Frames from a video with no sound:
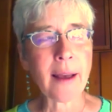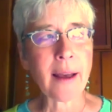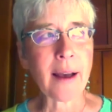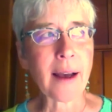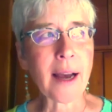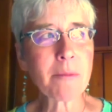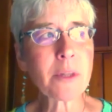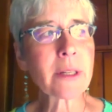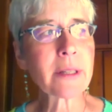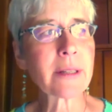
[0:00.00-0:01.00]
I'm
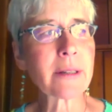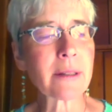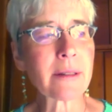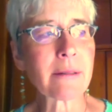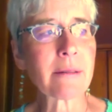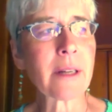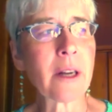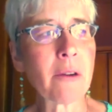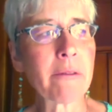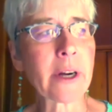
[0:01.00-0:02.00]
just,
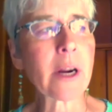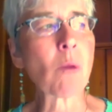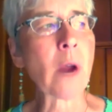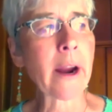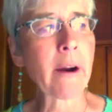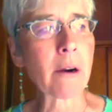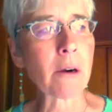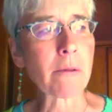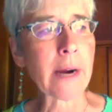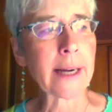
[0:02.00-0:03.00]
very aware
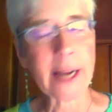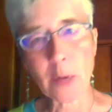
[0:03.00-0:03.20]
right now,